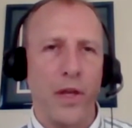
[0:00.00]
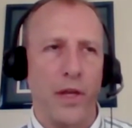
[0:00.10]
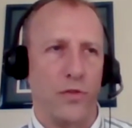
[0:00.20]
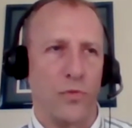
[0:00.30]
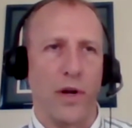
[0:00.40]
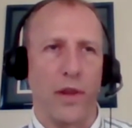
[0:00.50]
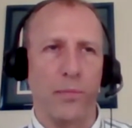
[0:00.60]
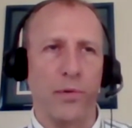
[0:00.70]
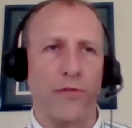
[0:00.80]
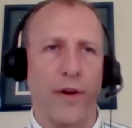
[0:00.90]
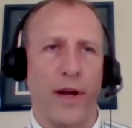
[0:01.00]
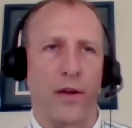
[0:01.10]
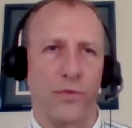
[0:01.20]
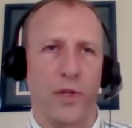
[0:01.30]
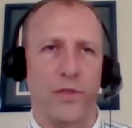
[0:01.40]
is one of the
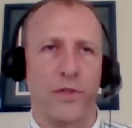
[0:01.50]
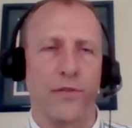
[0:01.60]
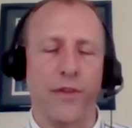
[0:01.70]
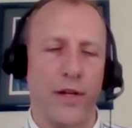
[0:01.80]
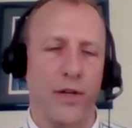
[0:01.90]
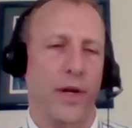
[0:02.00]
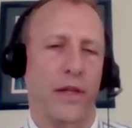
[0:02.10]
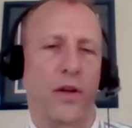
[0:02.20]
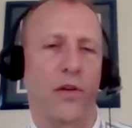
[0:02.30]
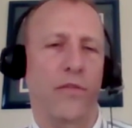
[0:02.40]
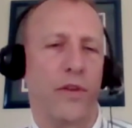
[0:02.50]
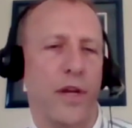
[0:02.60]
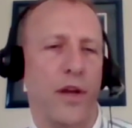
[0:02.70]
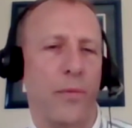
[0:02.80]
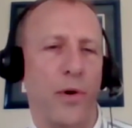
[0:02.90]
profiles was to fly directly over the
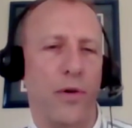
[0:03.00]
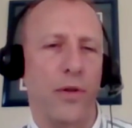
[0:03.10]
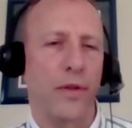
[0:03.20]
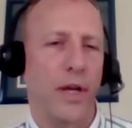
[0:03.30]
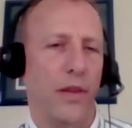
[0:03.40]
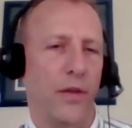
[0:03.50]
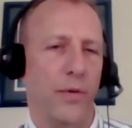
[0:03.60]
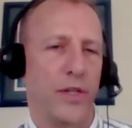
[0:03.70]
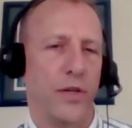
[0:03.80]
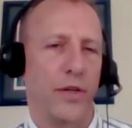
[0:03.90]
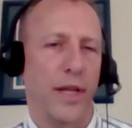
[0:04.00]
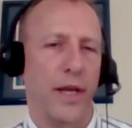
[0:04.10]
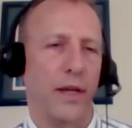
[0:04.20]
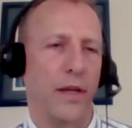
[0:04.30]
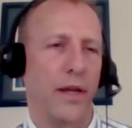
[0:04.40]
South Pole on the return leg.